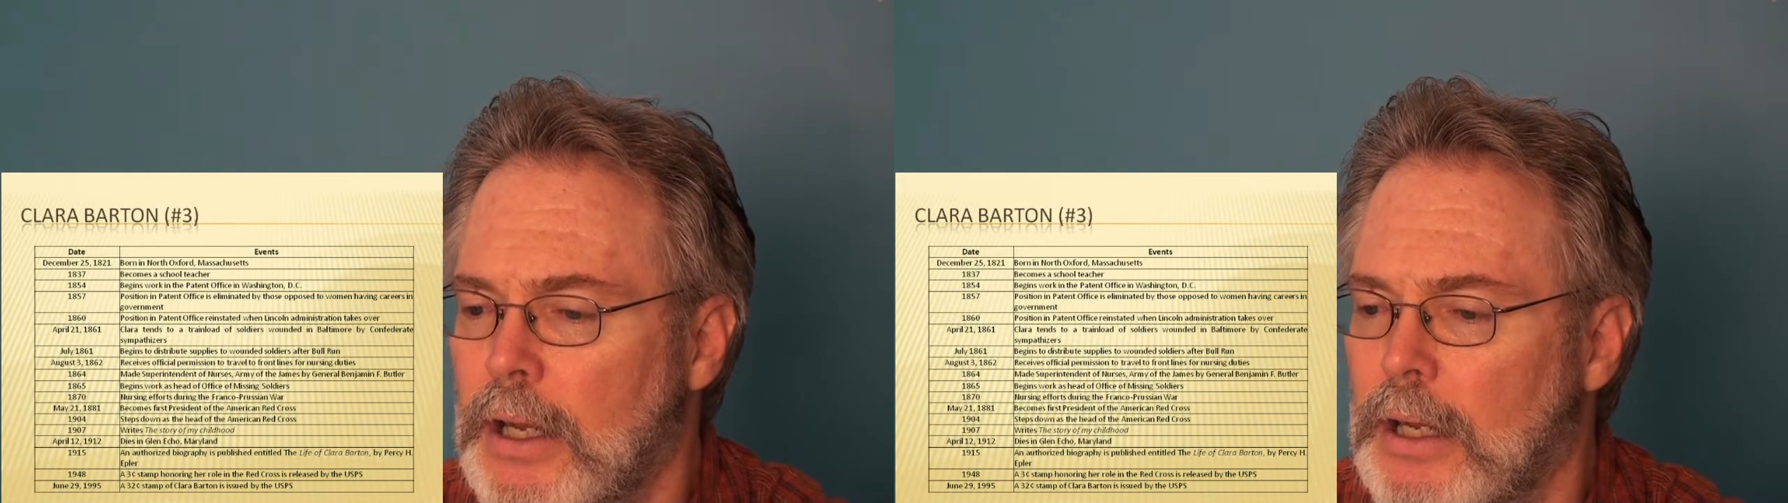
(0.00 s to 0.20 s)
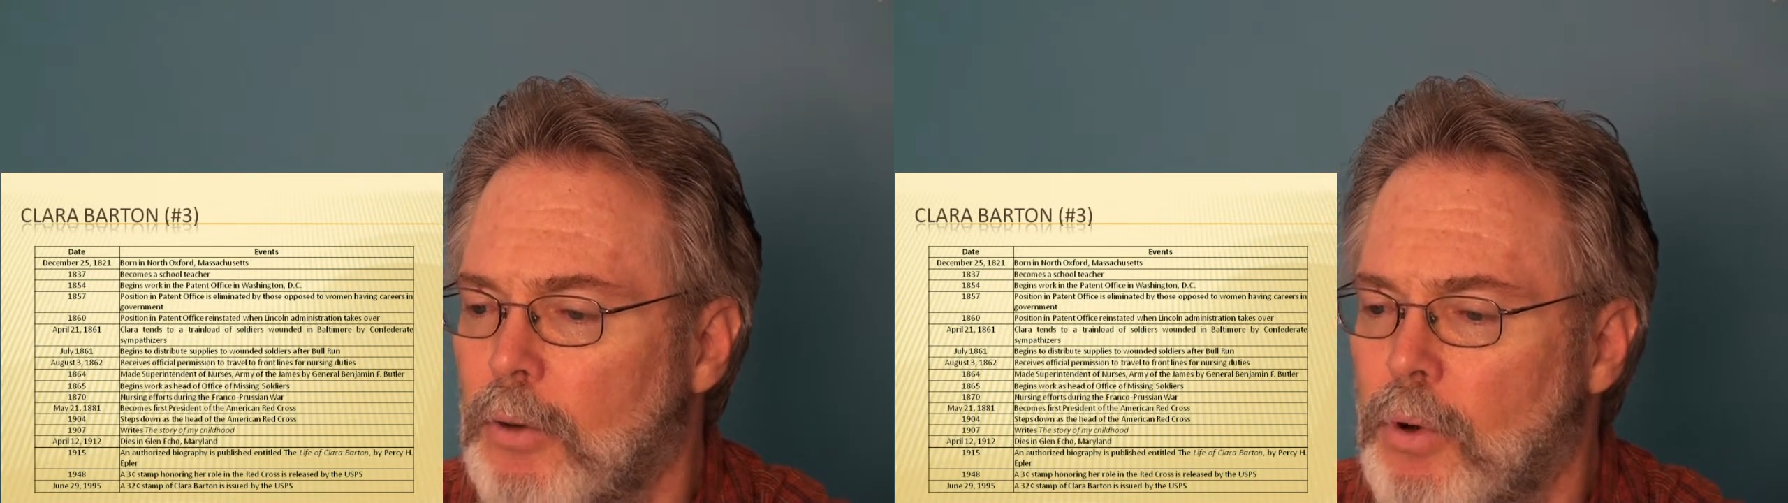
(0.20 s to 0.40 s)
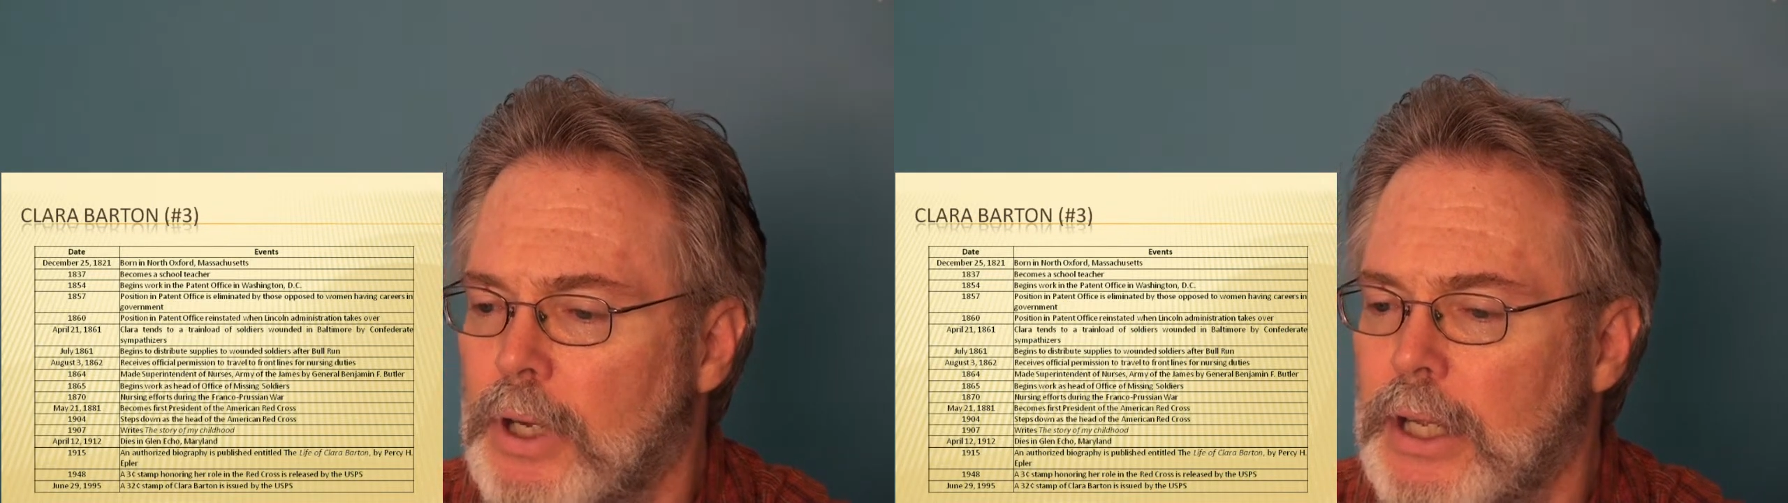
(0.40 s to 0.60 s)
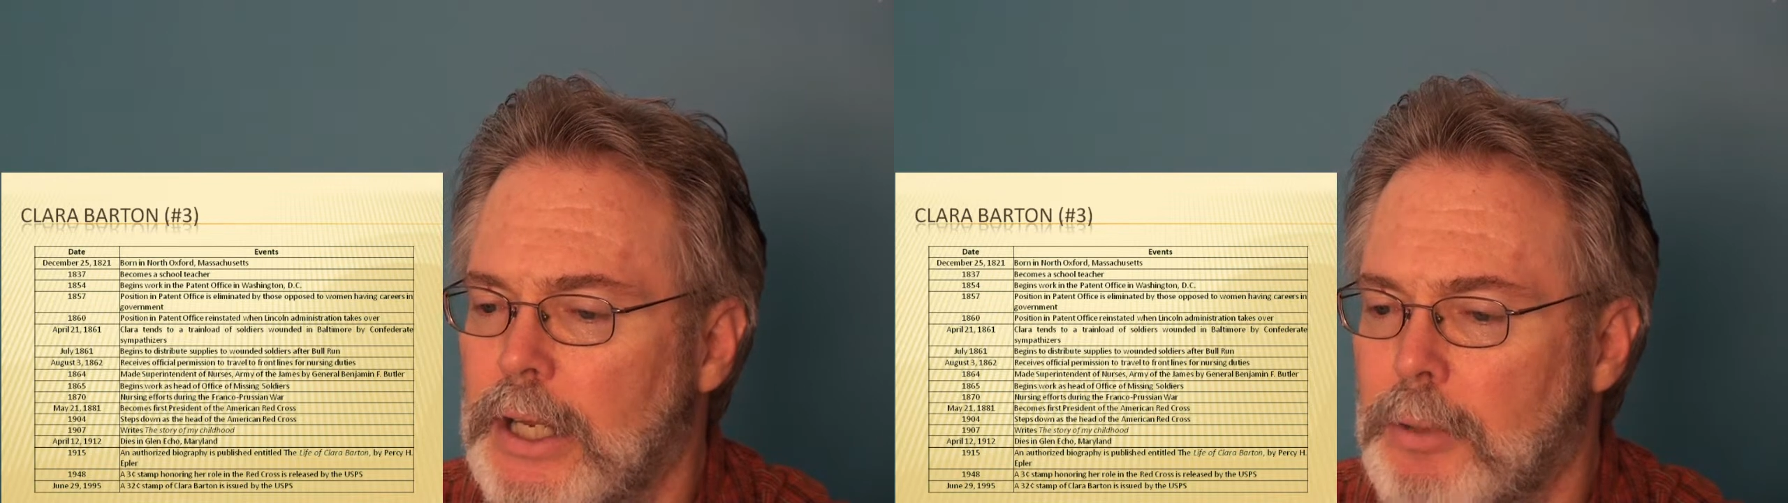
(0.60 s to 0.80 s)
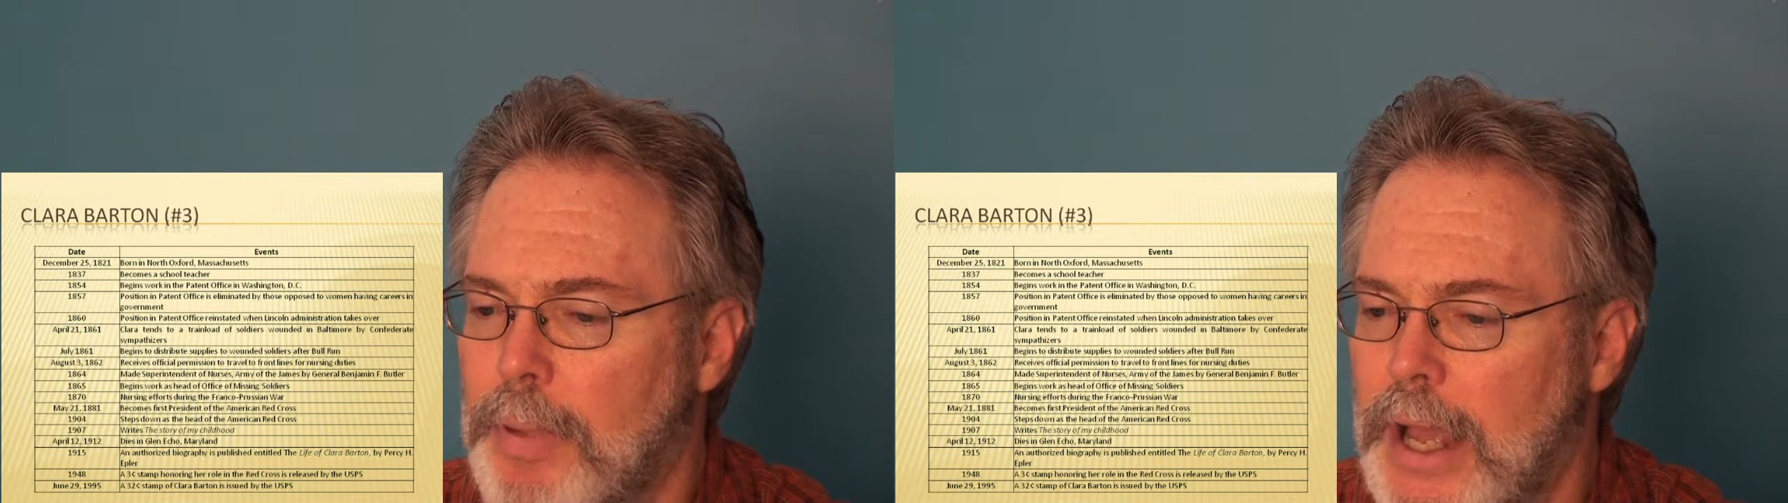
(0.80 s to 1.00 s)
uh, working
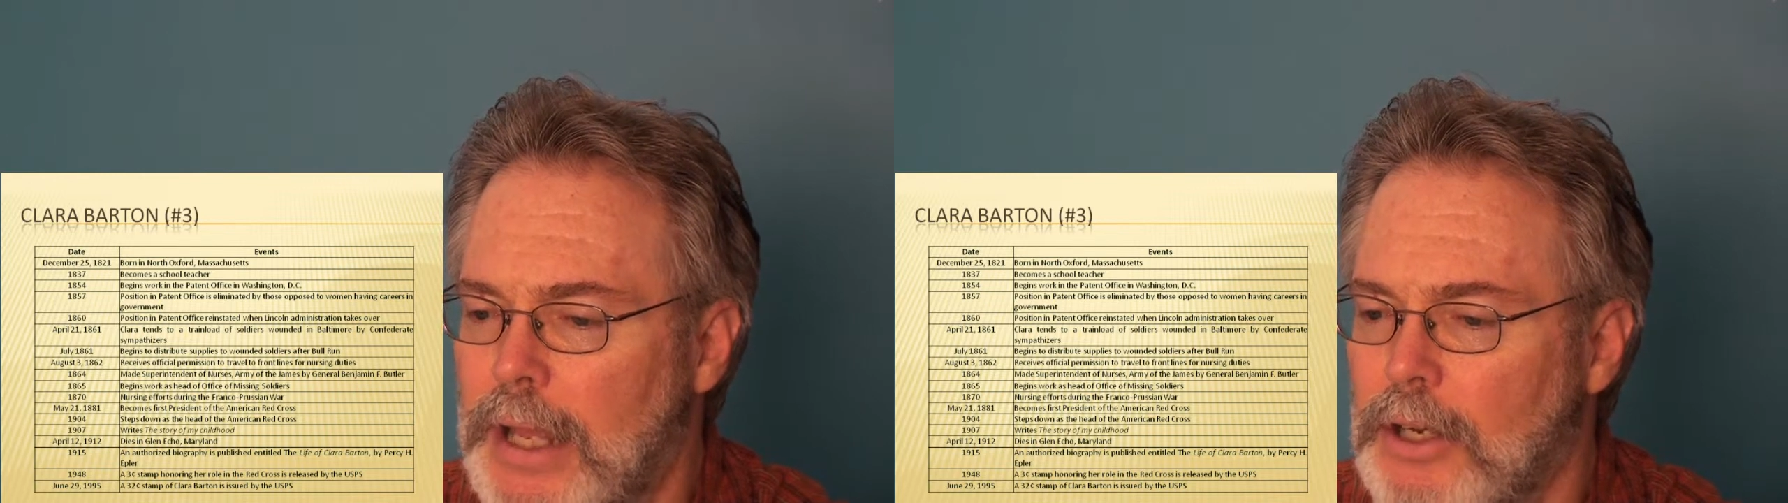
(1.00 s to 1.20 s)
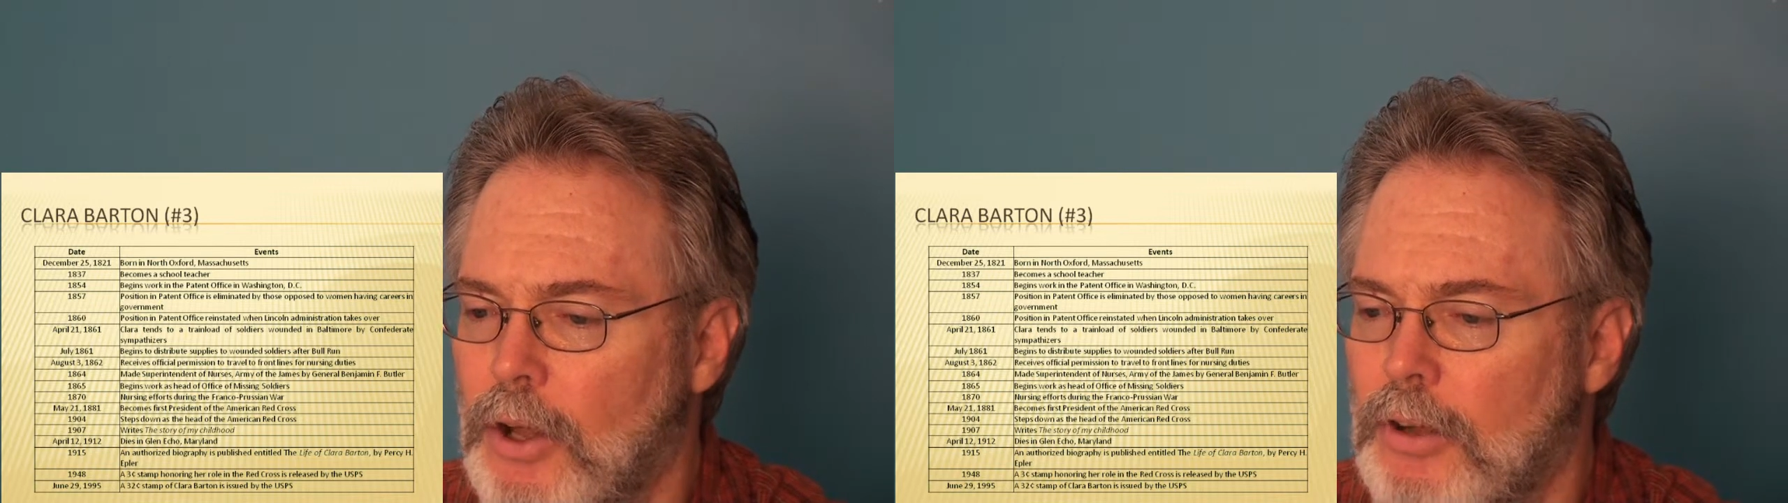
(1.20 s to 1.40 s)
in the patent